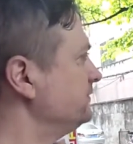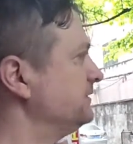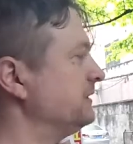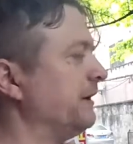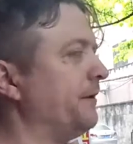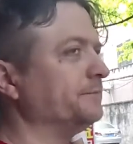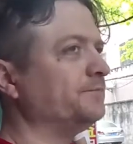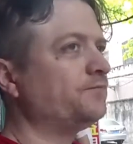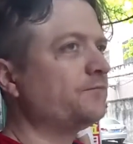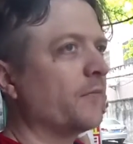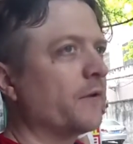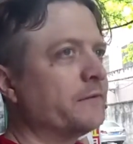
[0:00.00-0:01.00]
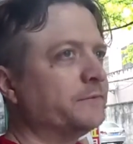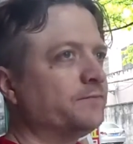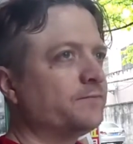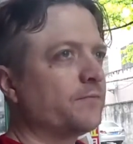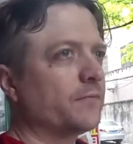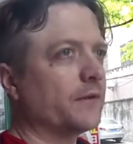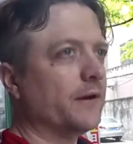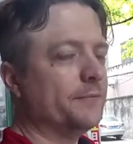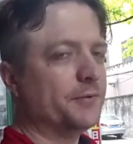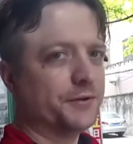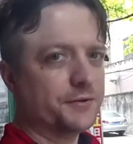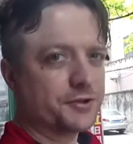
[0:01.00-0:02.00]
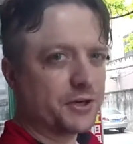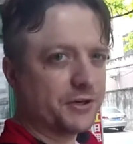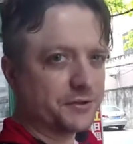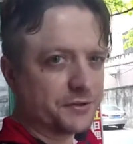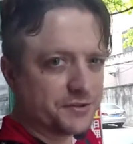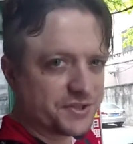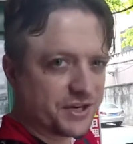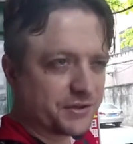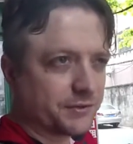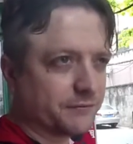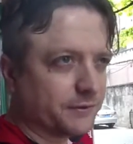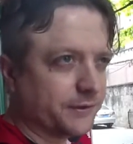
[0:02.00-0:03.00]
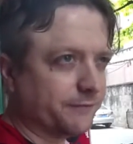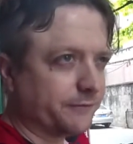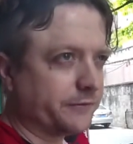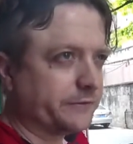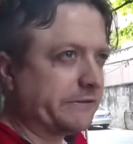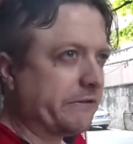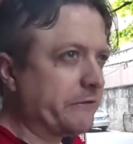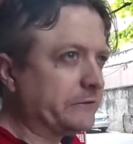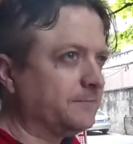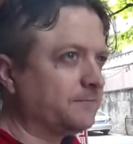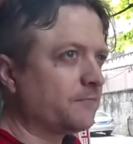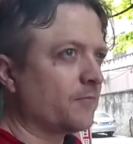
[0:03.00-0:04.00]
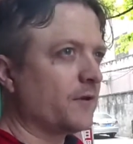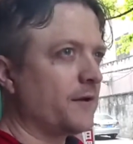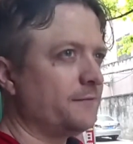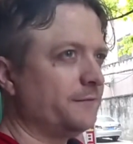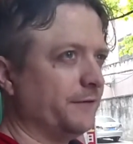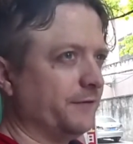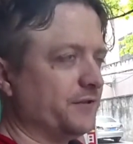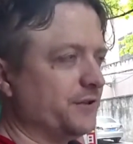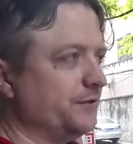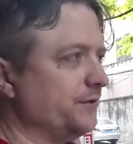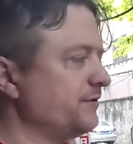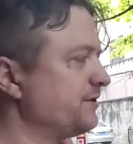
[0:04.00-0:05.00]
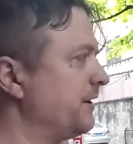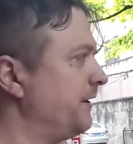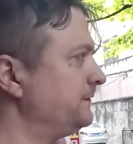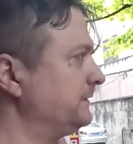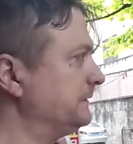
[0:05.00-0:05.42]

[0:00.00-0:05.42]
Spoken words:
and I've been in China consecutively for 15 years now.